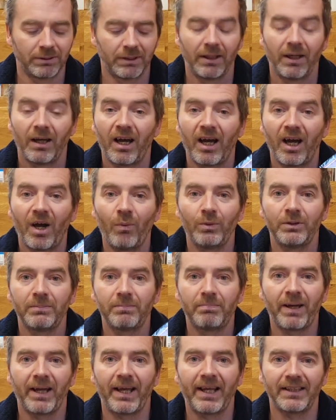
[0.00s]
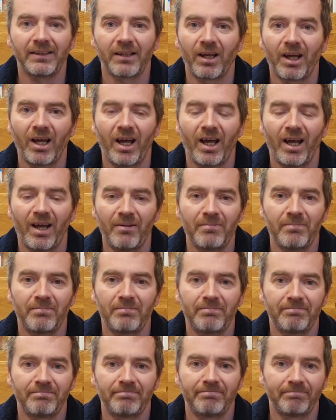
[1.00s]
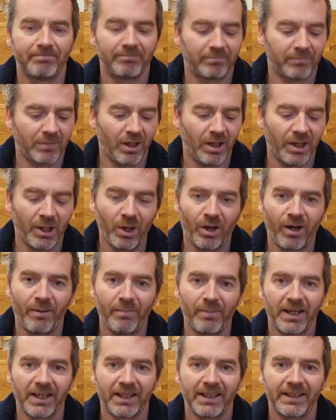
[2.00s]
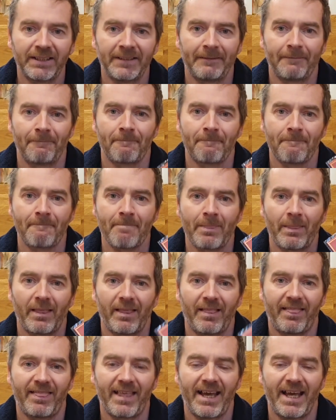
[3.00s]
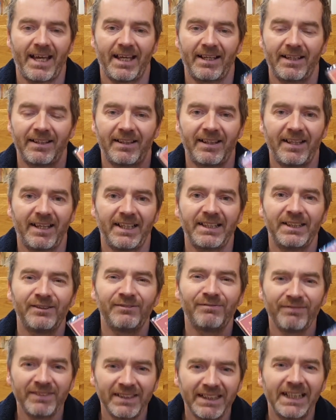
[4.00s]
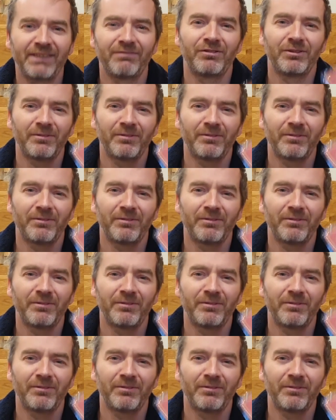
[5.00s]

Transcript: would bet a lot of money that they have never,